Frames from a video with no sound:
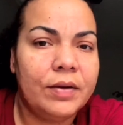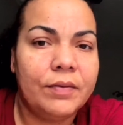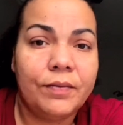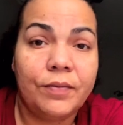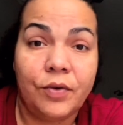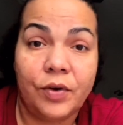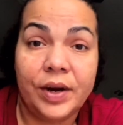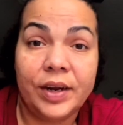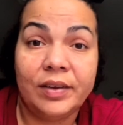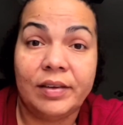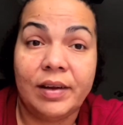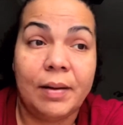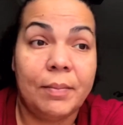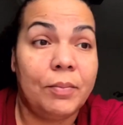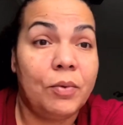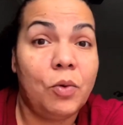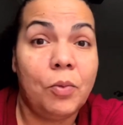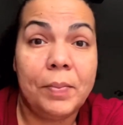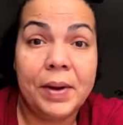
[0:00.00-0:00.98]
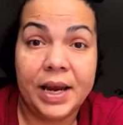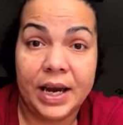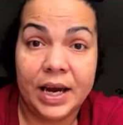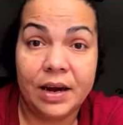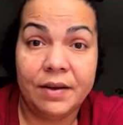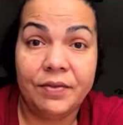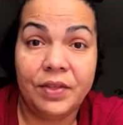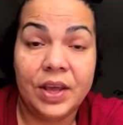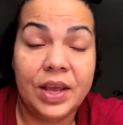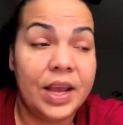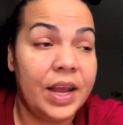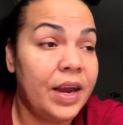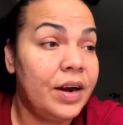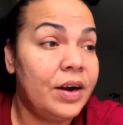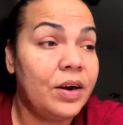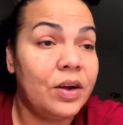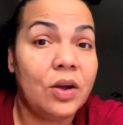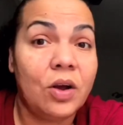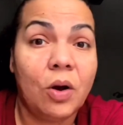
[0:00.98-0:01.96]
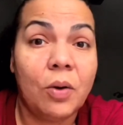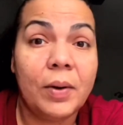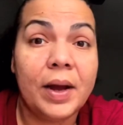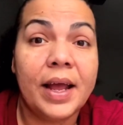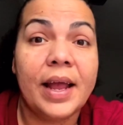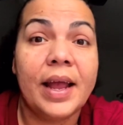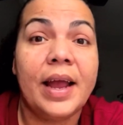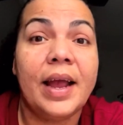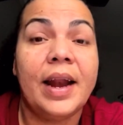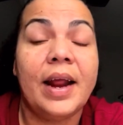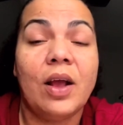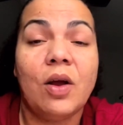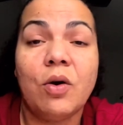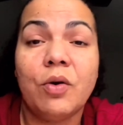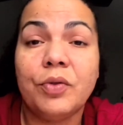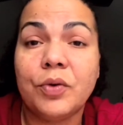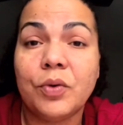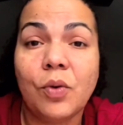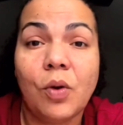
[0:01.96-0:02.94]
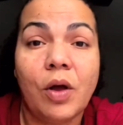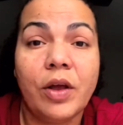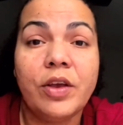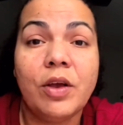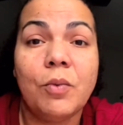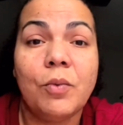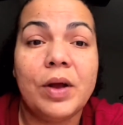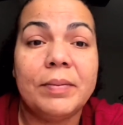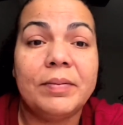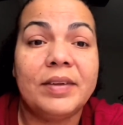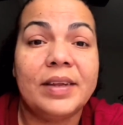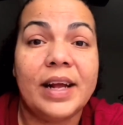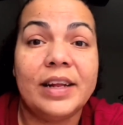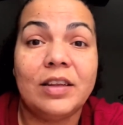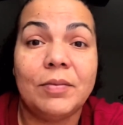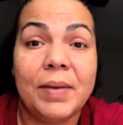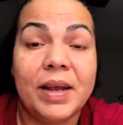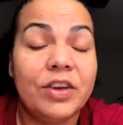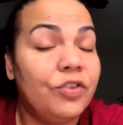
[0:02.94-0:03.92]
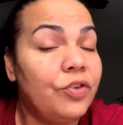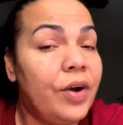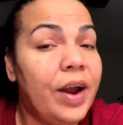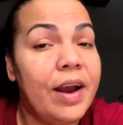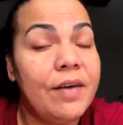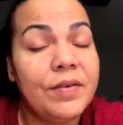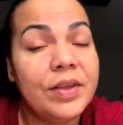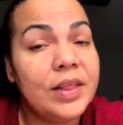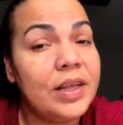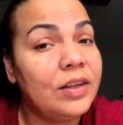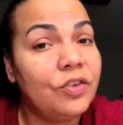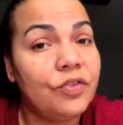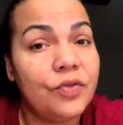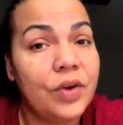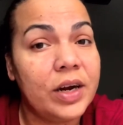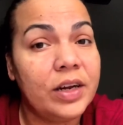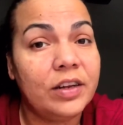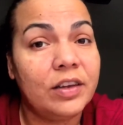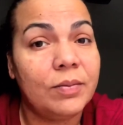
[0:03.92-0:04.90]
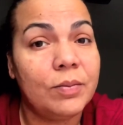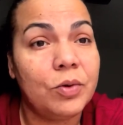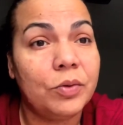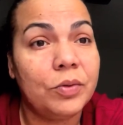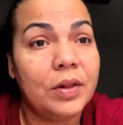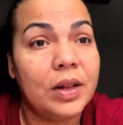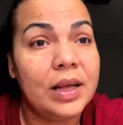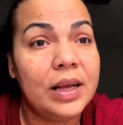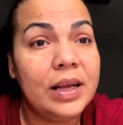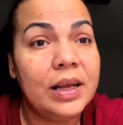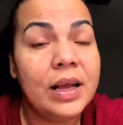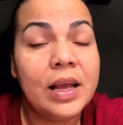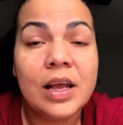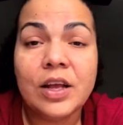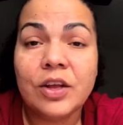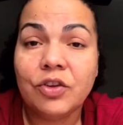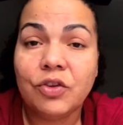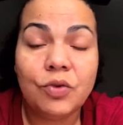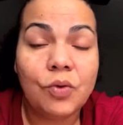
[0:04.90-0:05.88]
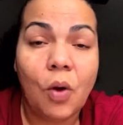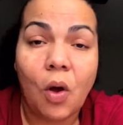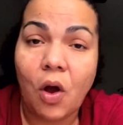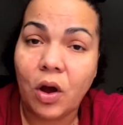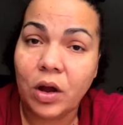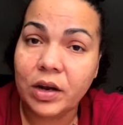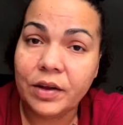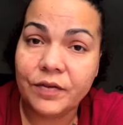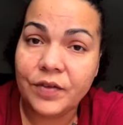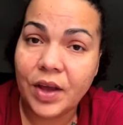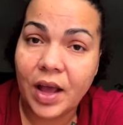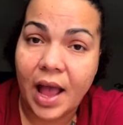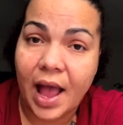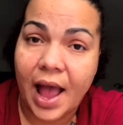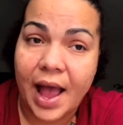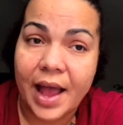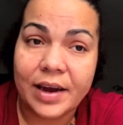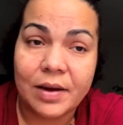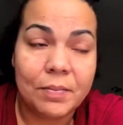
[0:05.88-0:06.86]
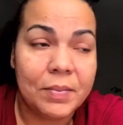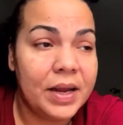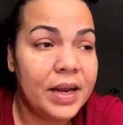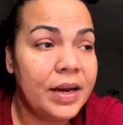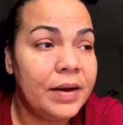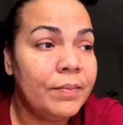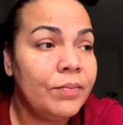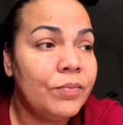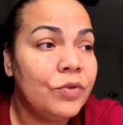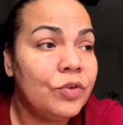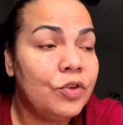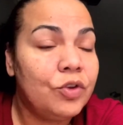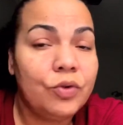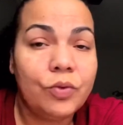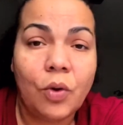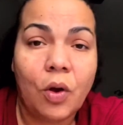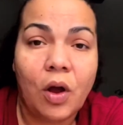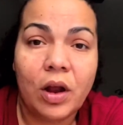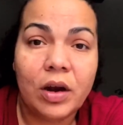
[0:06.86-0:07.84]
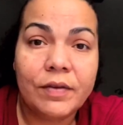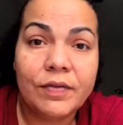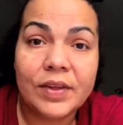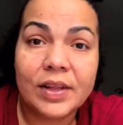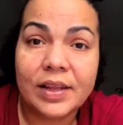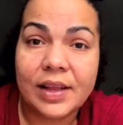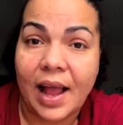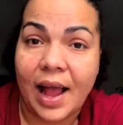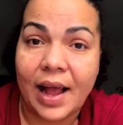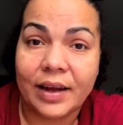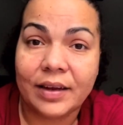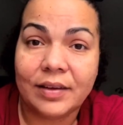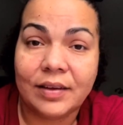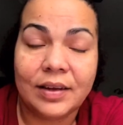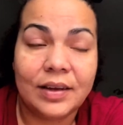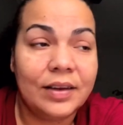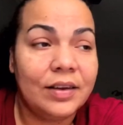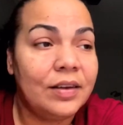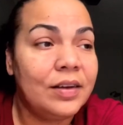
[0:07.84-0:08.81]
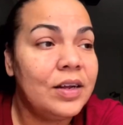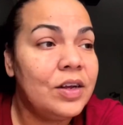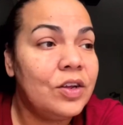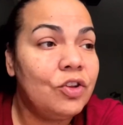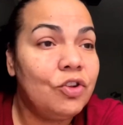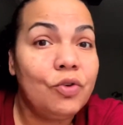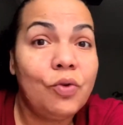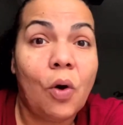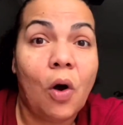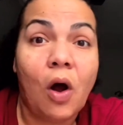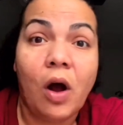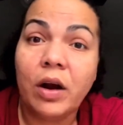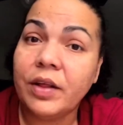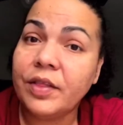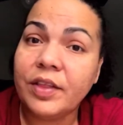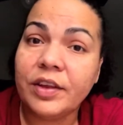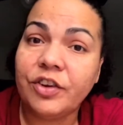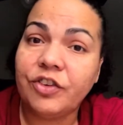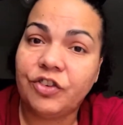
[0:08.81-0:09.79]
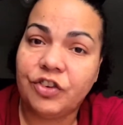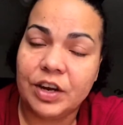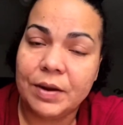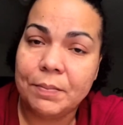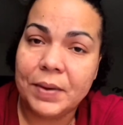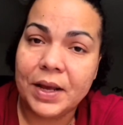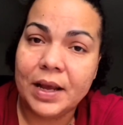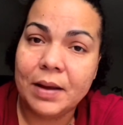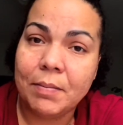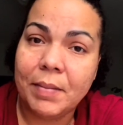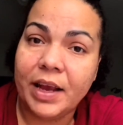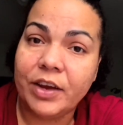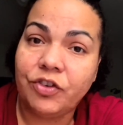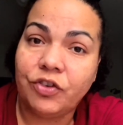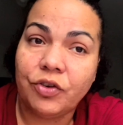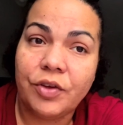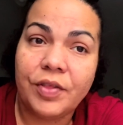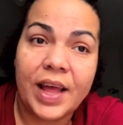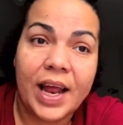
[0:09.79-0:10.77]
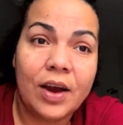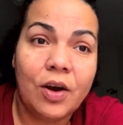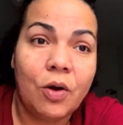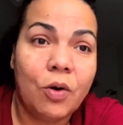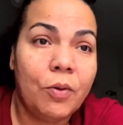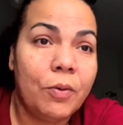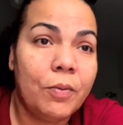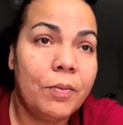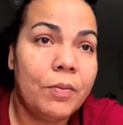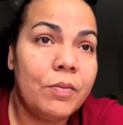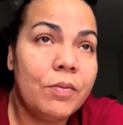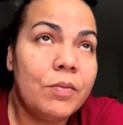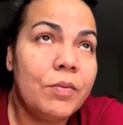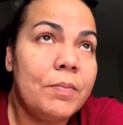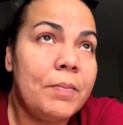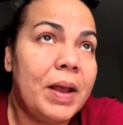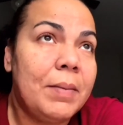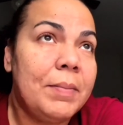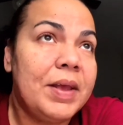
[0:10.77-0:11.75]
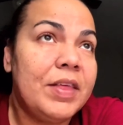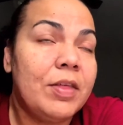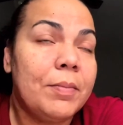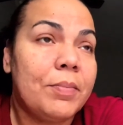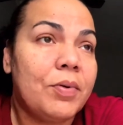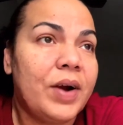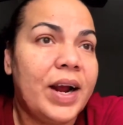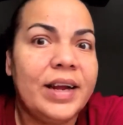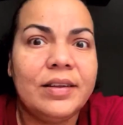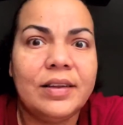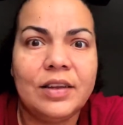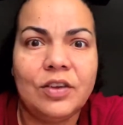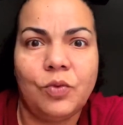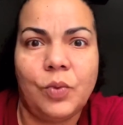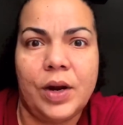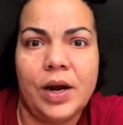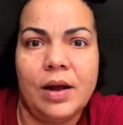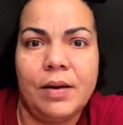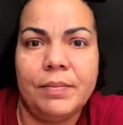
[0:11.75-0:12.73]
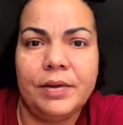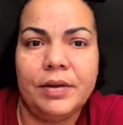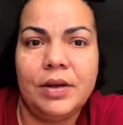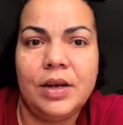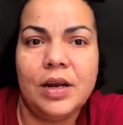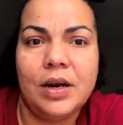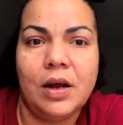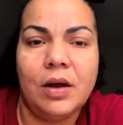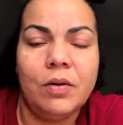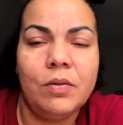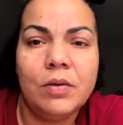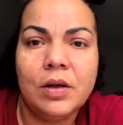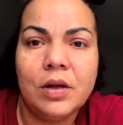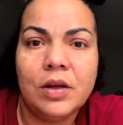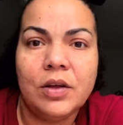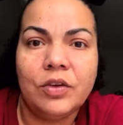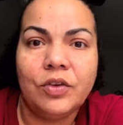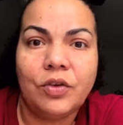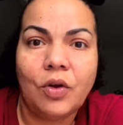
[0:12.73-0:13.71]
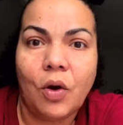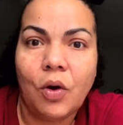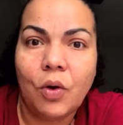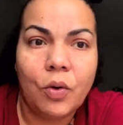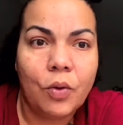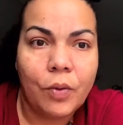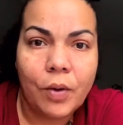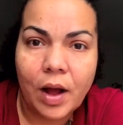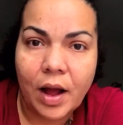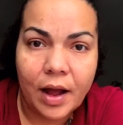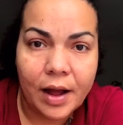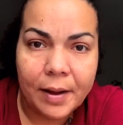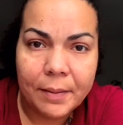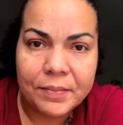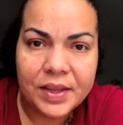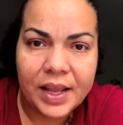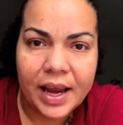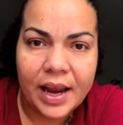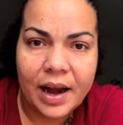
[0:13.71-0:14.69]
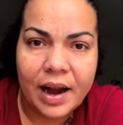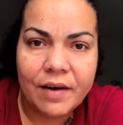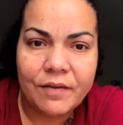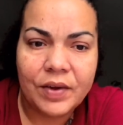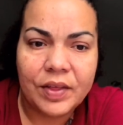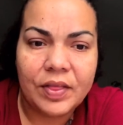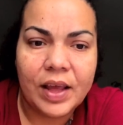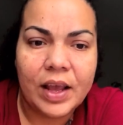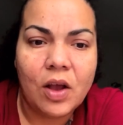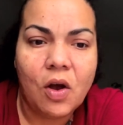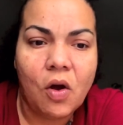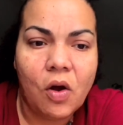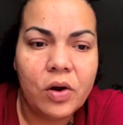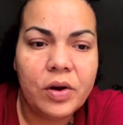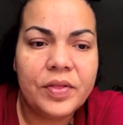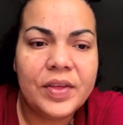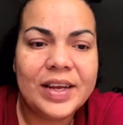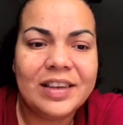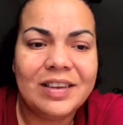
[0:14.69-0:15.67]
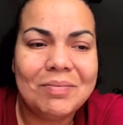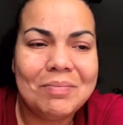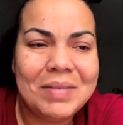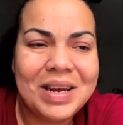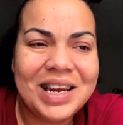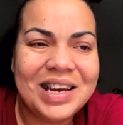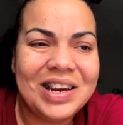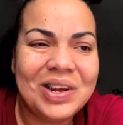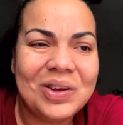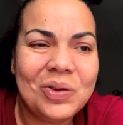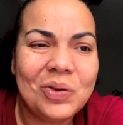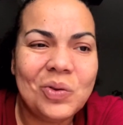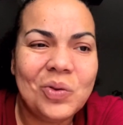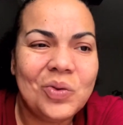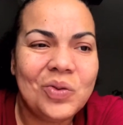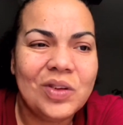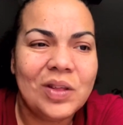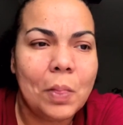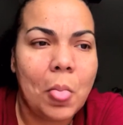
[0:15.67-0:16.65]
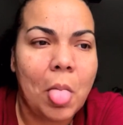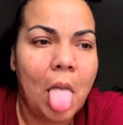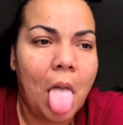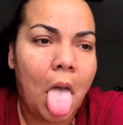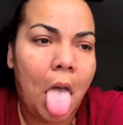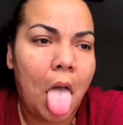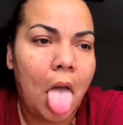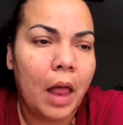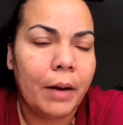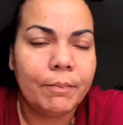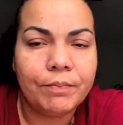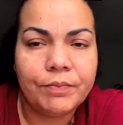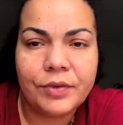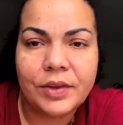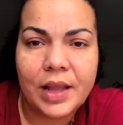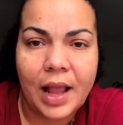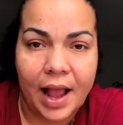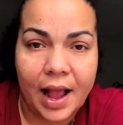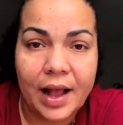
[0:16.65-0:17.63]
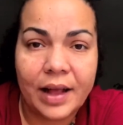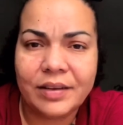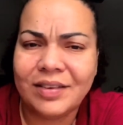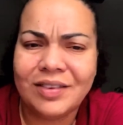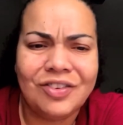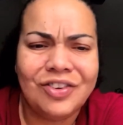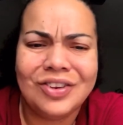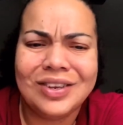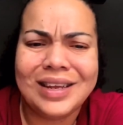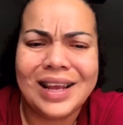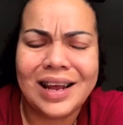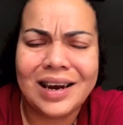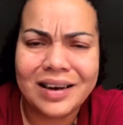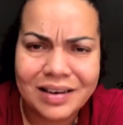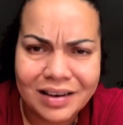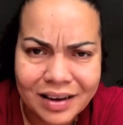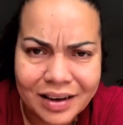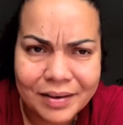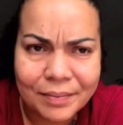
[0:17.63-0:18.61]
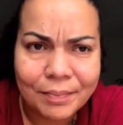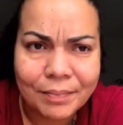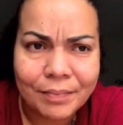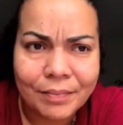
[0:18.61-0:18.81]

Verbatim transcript: for example, beginning of the year, go ahead and go through all your websites, make sure everything's running smoothly, do all of your admin, do all of the taxes, do all of the shipping, make sure that no, maybe the prices went up, you know? So update everything, all of these medial bleh, tasks, just get it done.